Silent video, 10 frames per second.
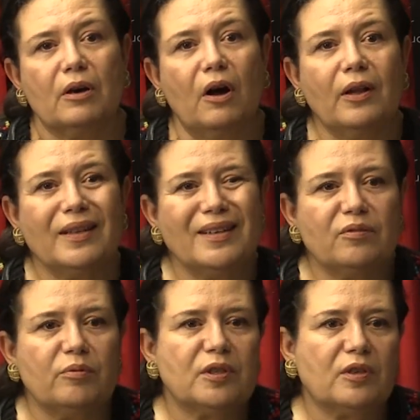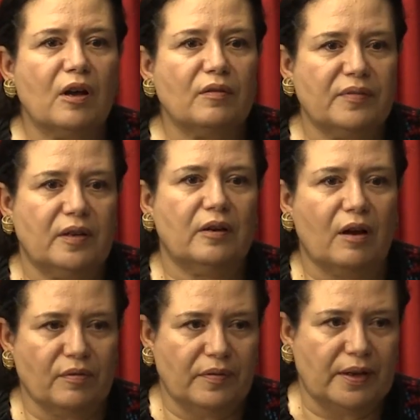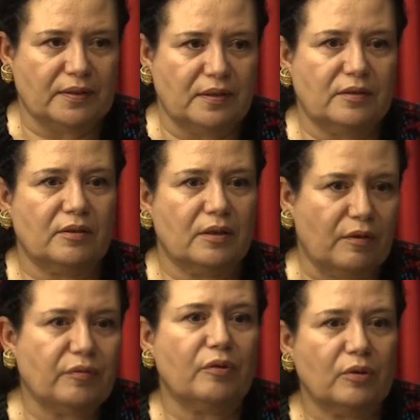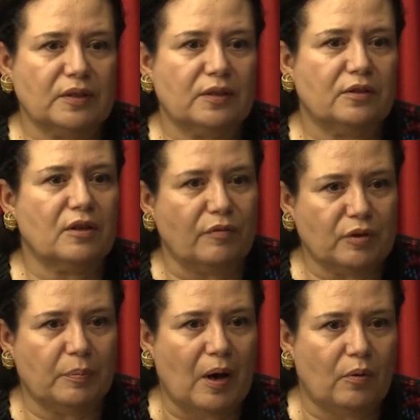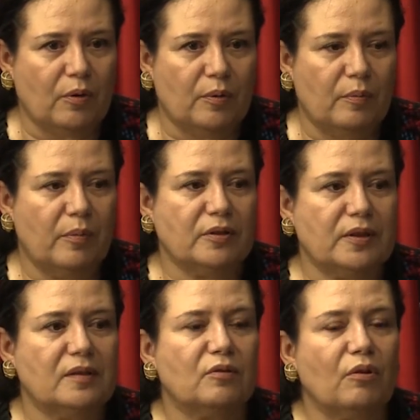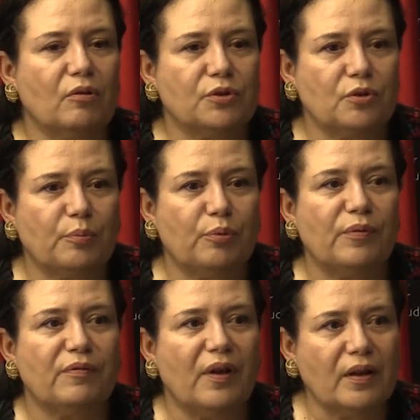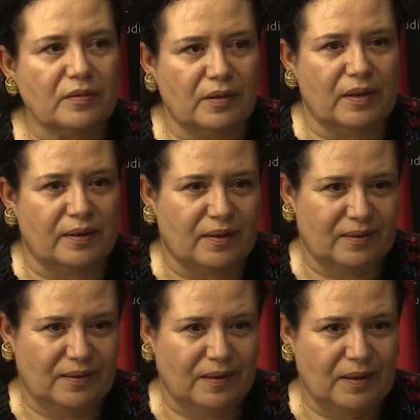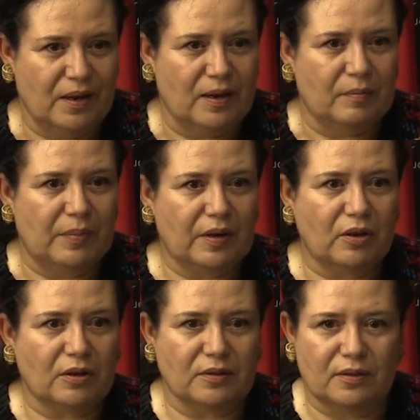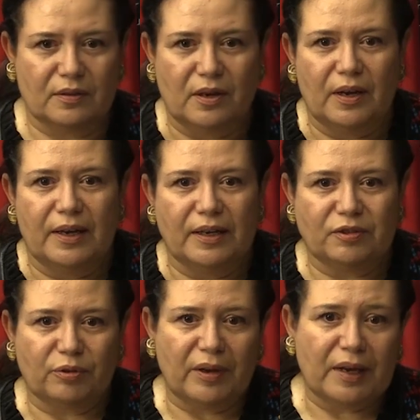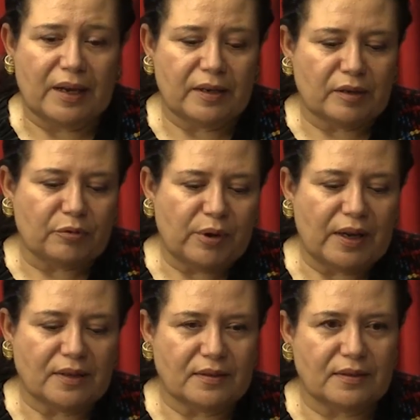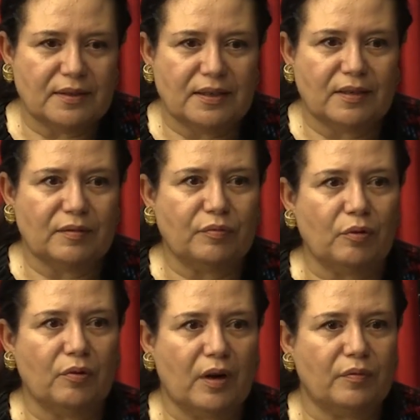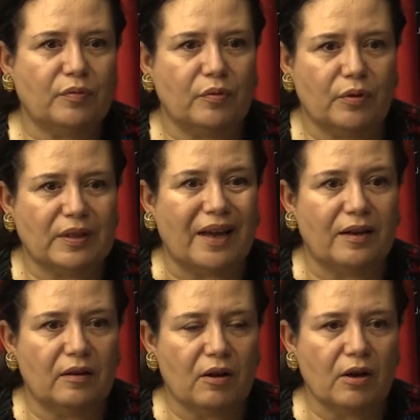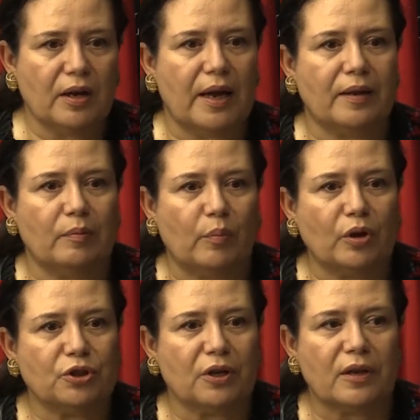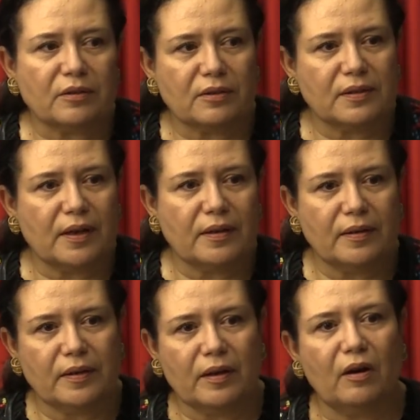only resolving conflicts. Of course, it's soft power, but it's also preventing, because it creates the fora for dialogue and much understanding